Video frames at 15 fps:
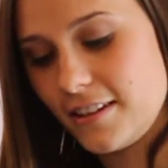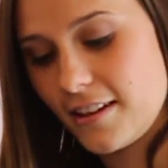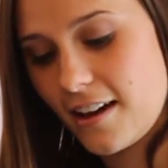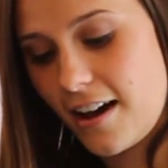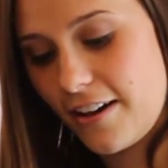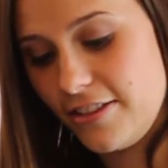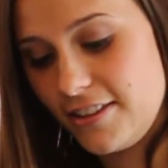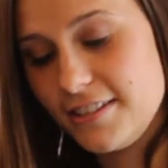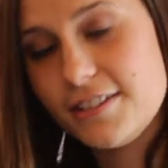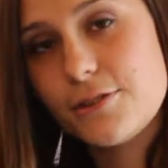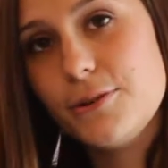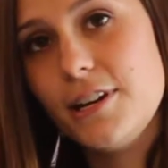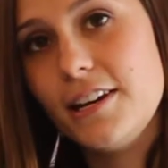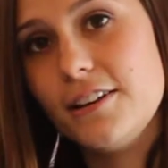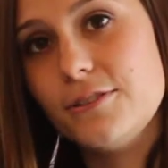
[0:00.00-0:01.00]
on this
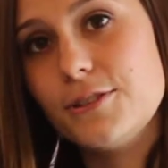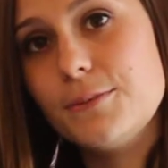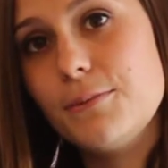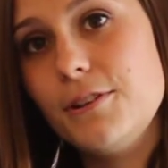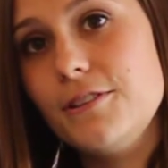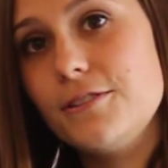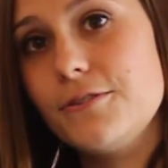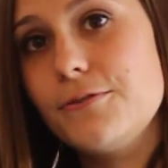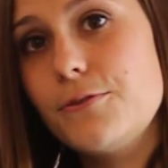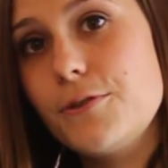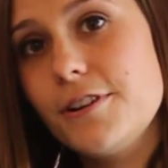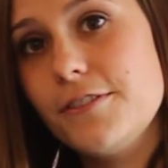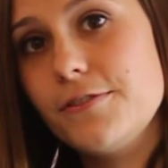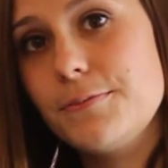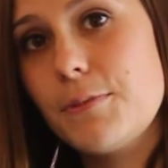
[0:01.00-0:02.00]
screen, it'll split into four
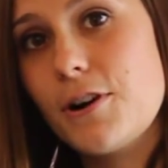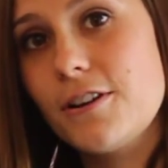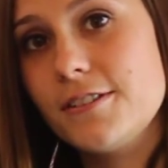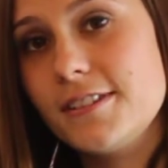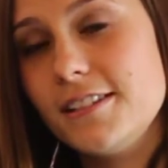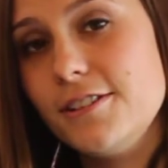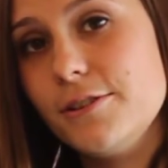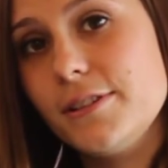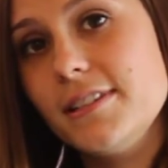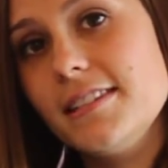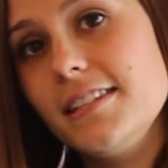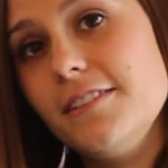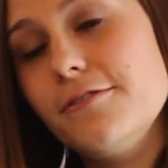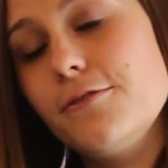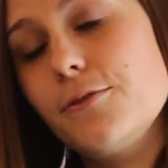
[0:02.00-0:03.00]
different parts and you can
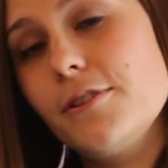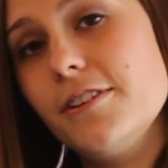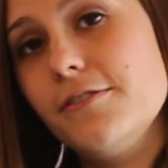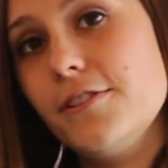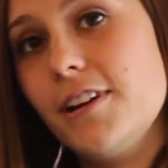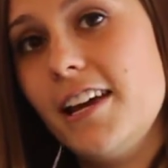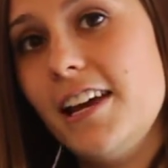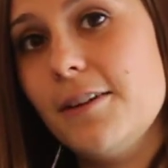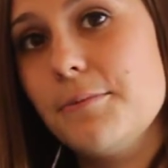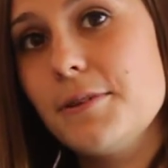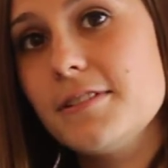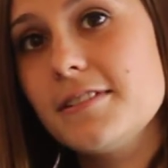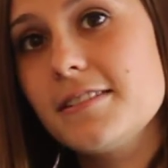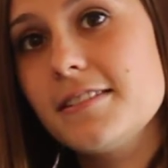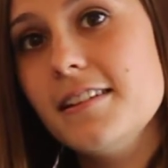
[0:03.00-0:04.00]
see four different mm.
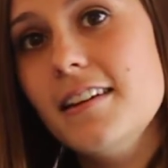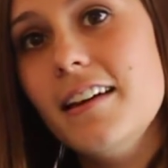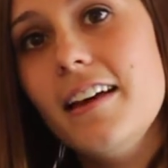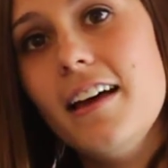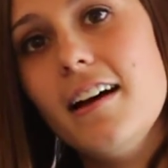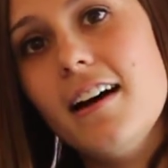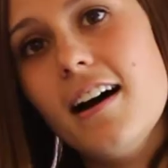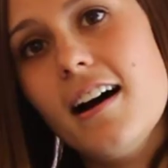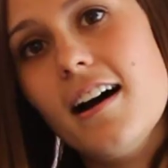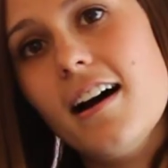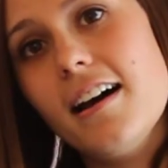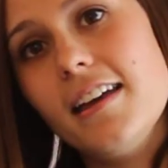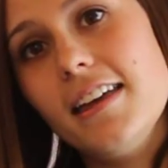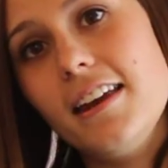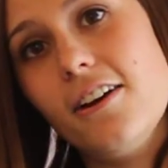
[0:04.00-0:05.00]
cameras.
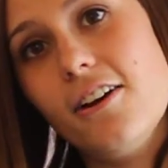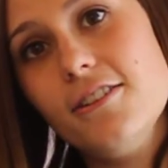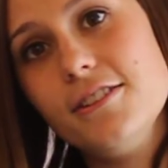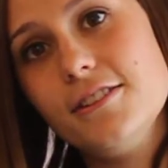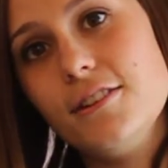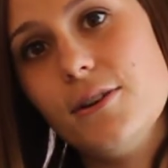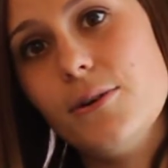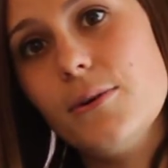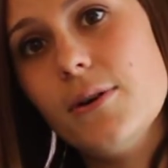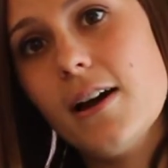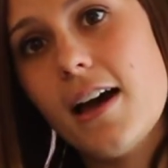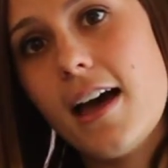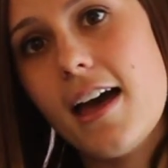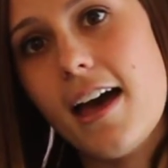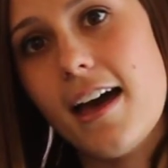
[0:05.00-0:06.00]
It also
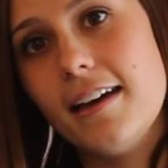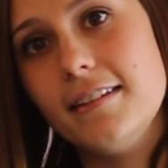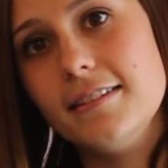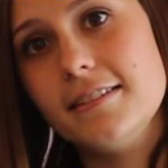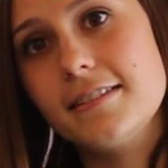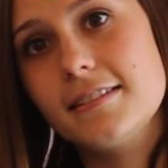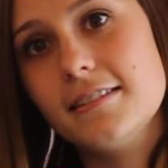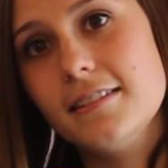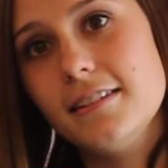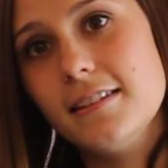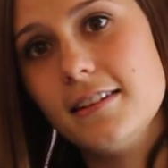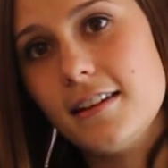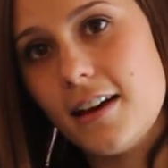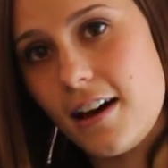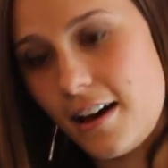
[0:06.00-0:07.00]
has
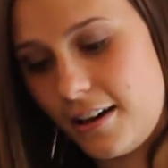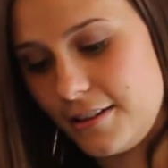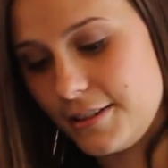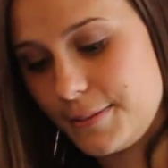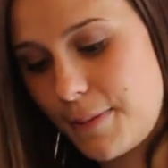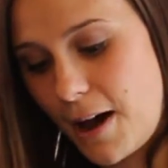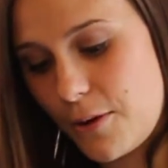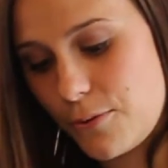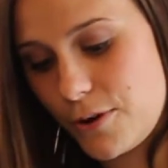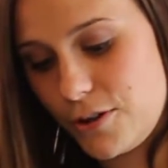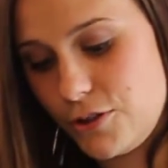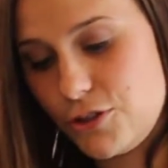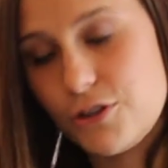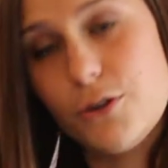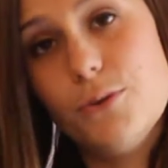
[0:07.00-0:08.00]
a spot where
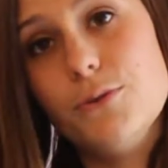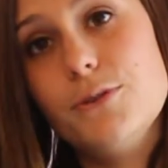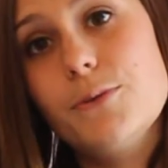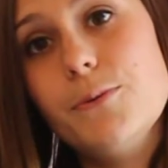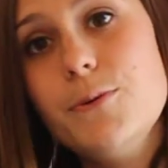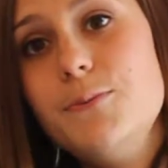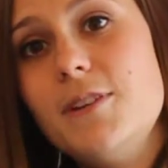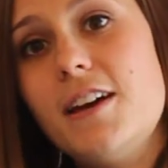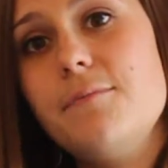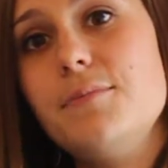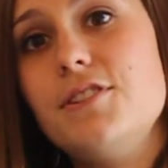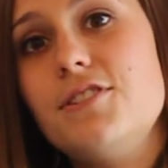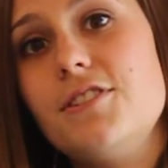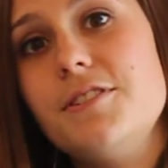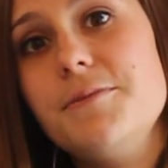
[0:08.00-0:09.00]
it shows the room
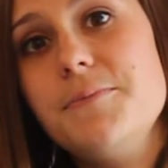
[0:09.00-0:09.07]
temperature,